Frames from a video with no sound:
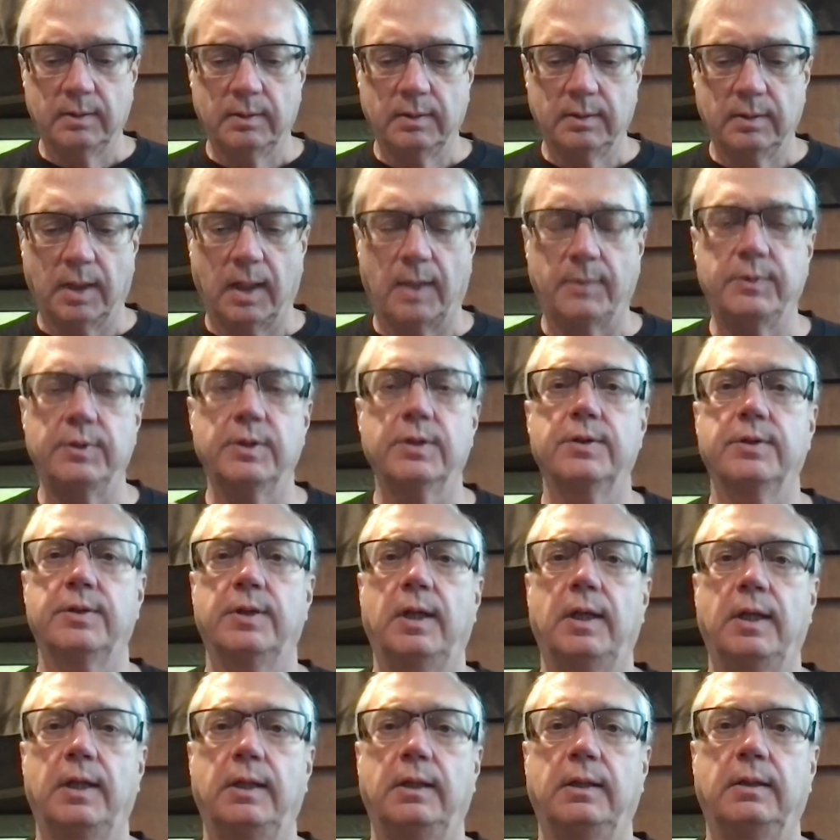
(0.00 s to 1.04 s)
I'm just
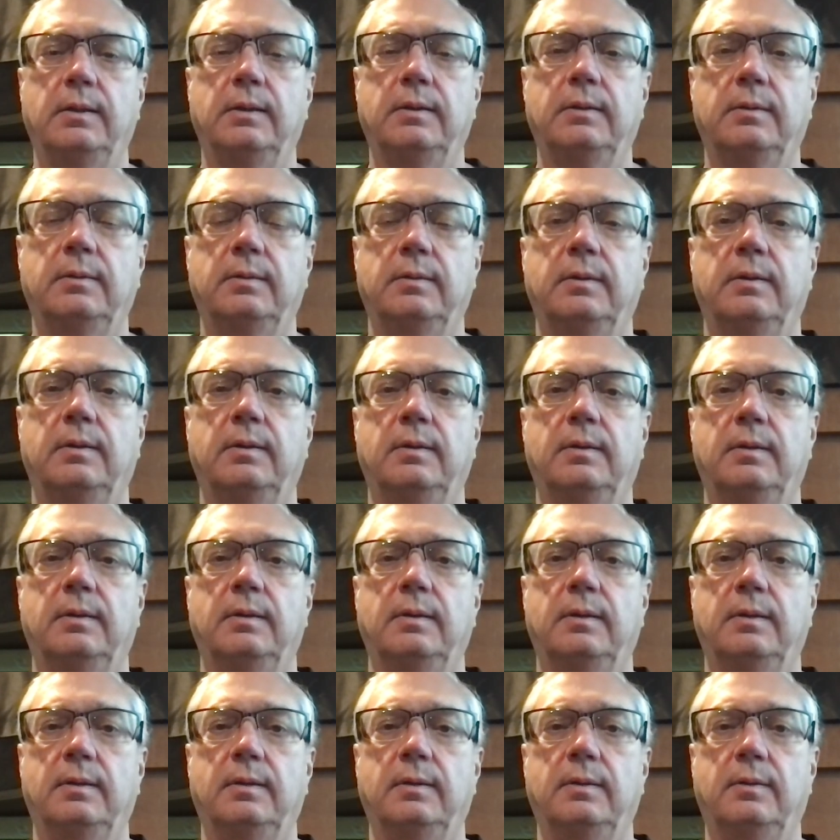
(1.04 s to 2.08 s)
saying,
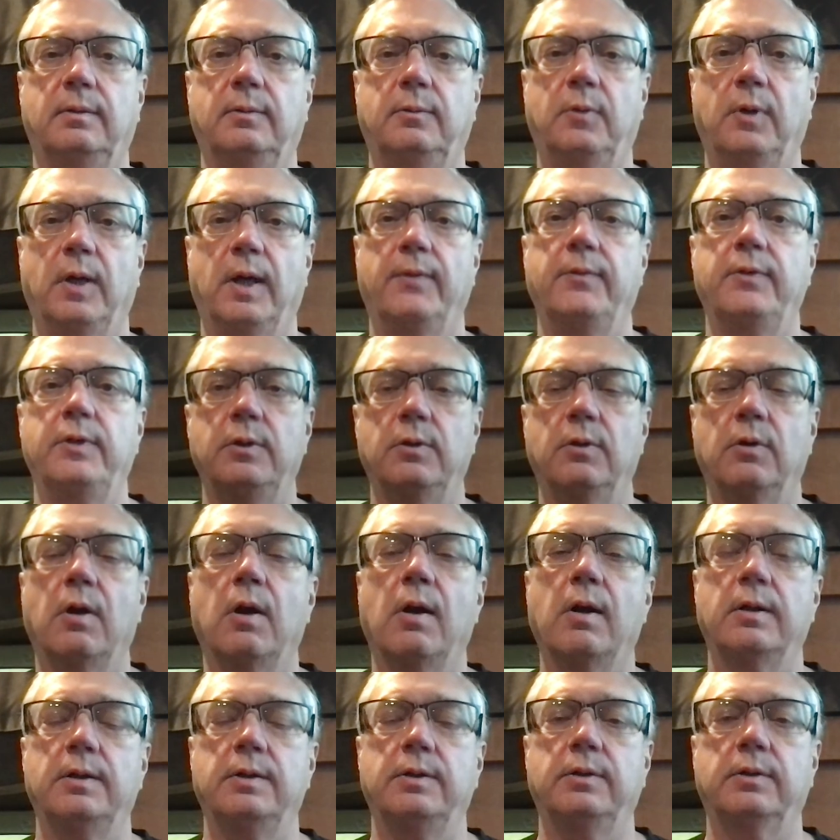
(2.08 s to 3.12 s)
wherever you
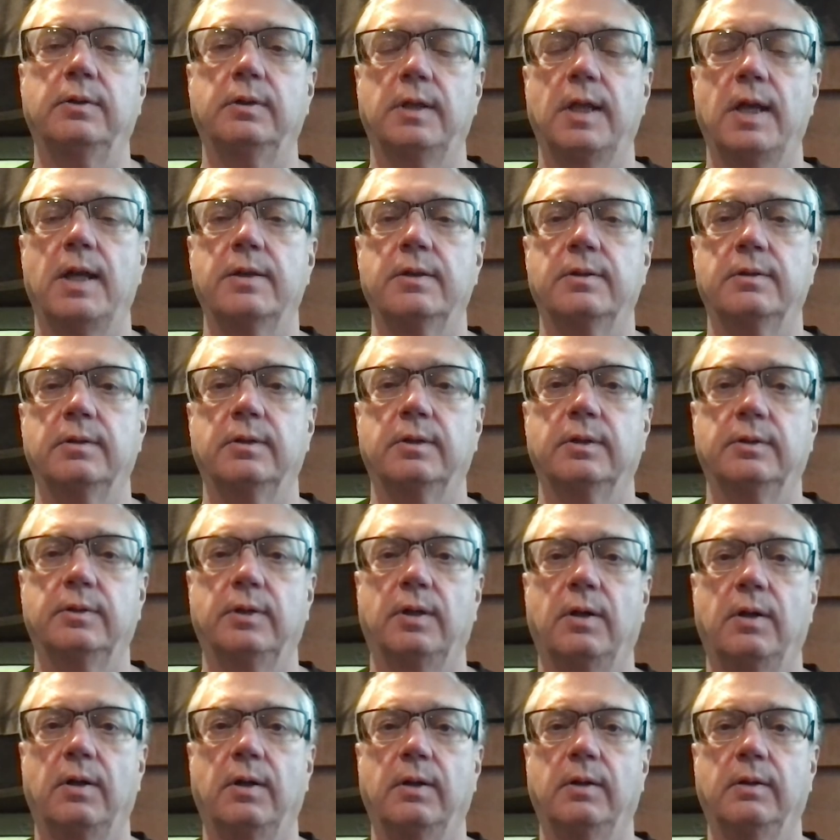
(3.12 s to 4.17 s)
are in your classical
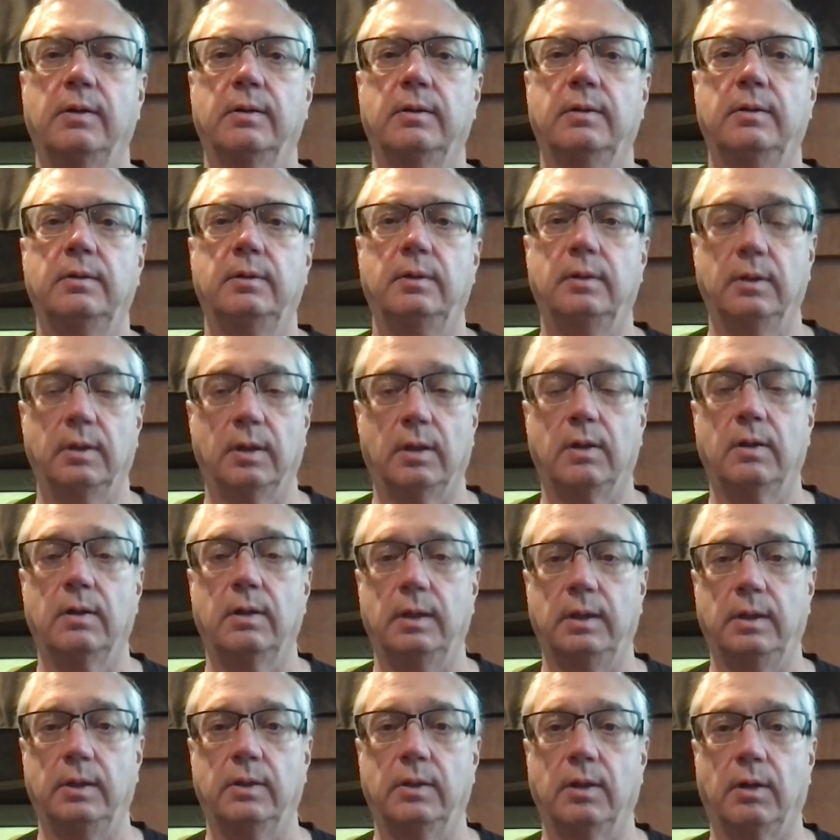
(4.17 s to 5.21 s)
guitar
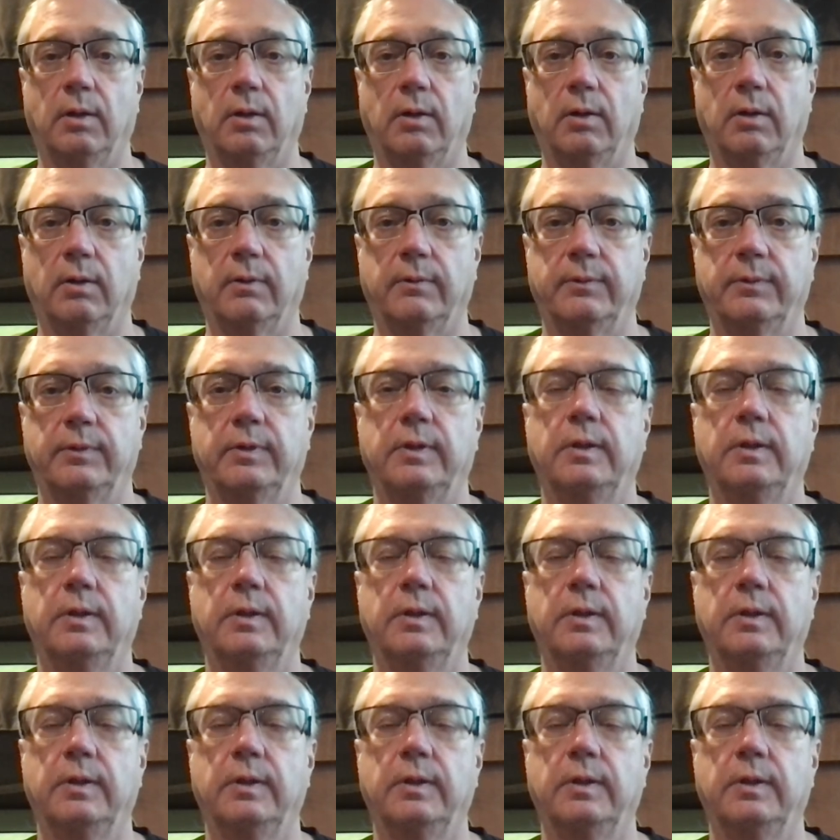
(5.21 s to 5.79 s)
learning curve,